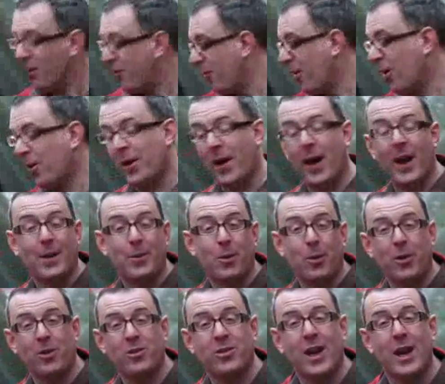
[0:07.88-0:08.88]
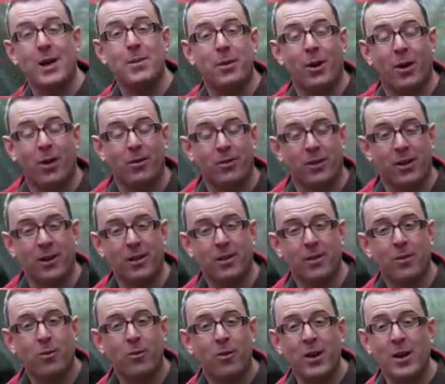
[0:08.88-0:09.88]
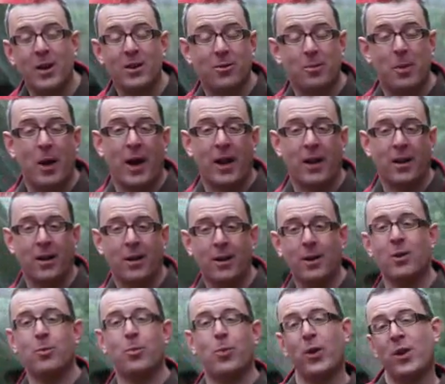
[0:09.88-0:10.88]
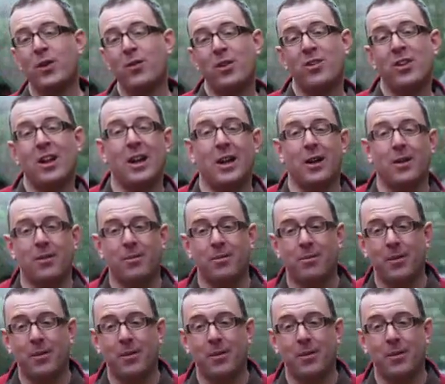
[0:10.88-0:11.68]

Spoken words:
the furry animal it's named after, Fiat's Panda is pretty resilient.